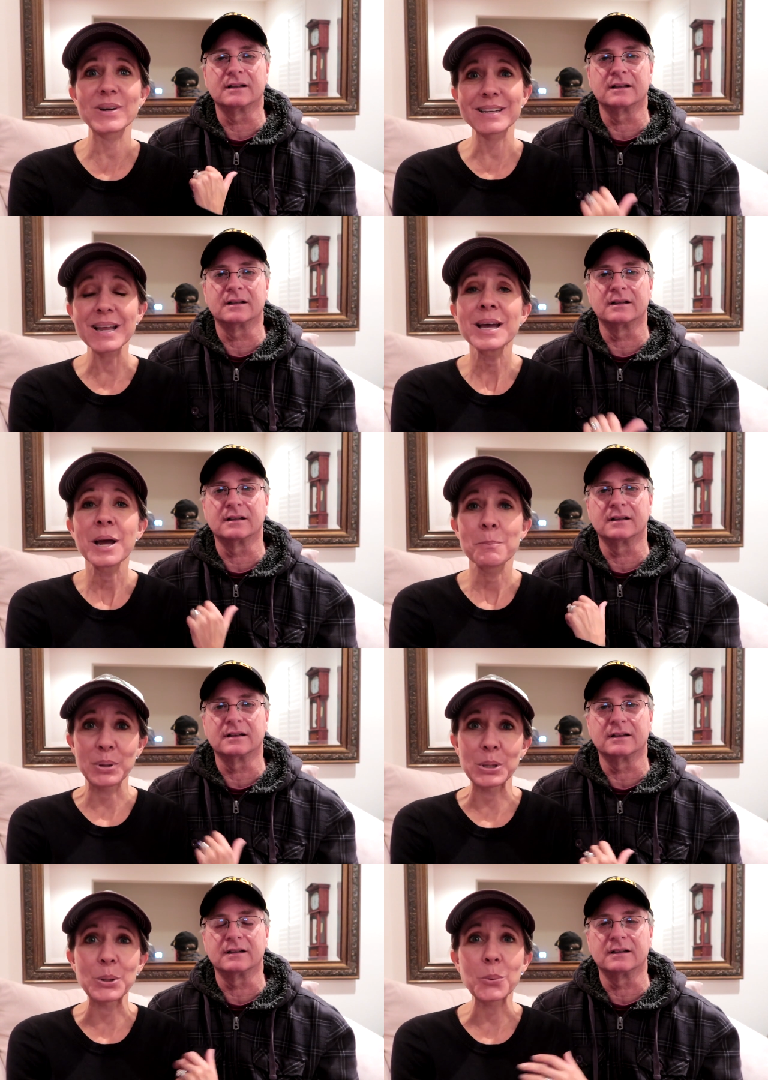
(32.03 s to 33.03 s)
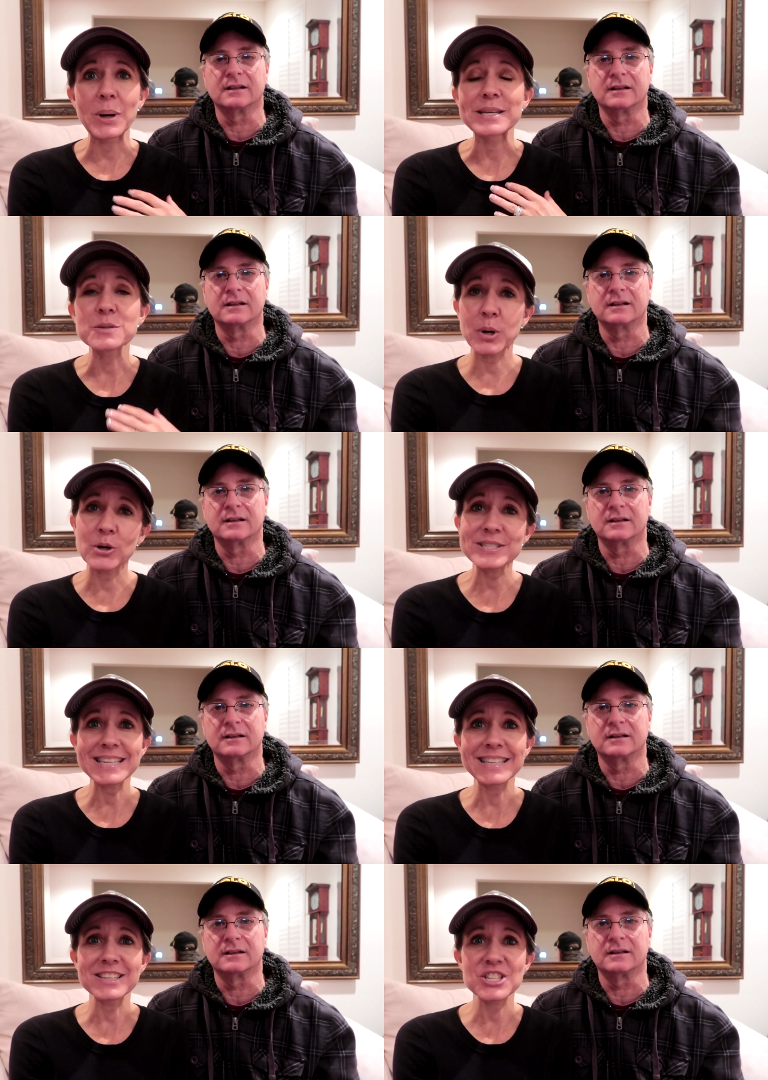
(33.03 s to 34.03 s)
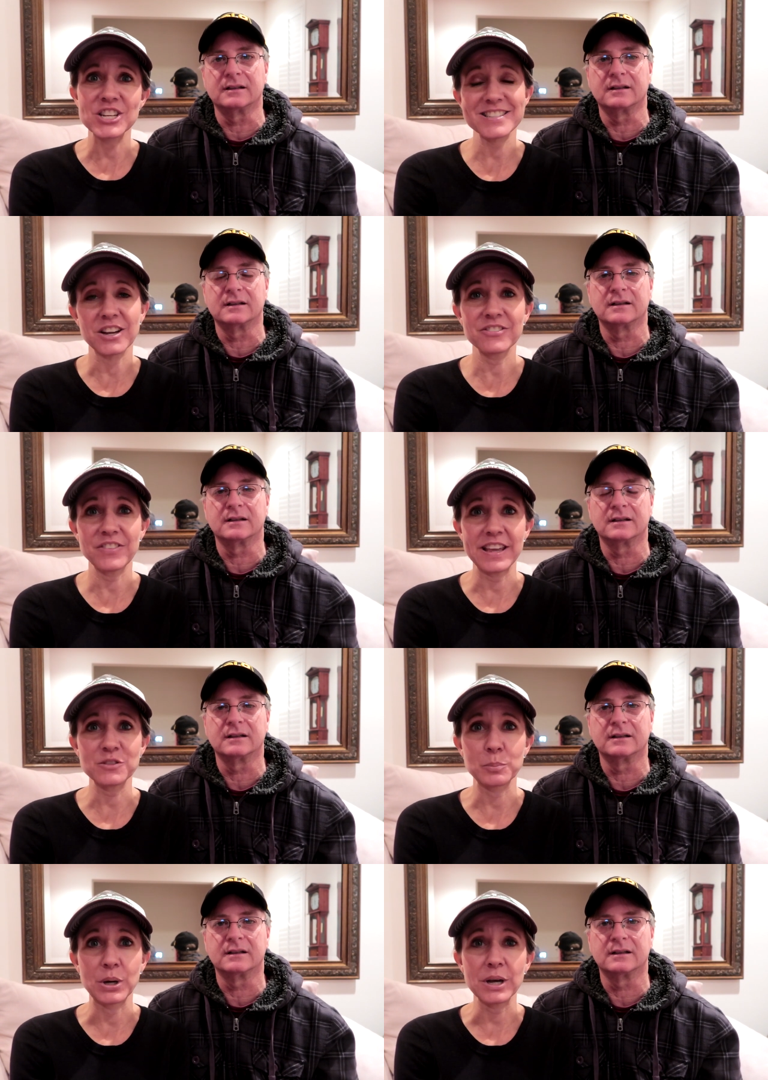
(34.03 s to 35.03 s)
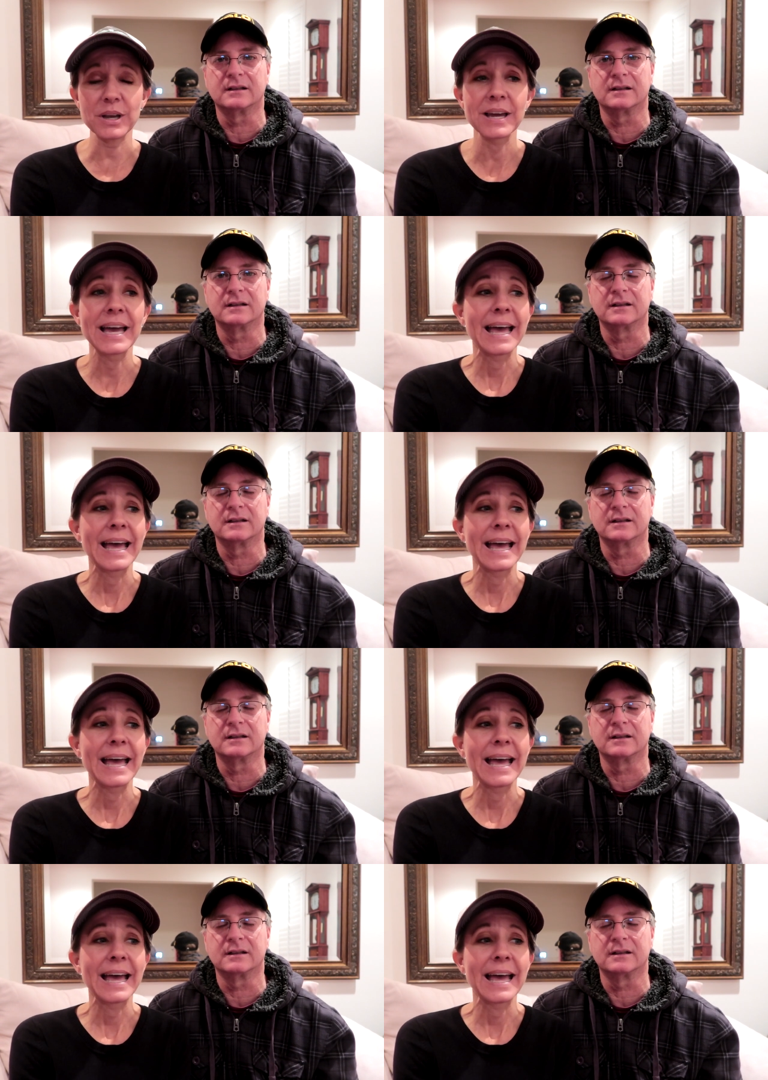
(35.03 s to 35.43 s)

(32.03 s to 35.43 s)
Speaker 1: when Bill was posting things just on Facebook,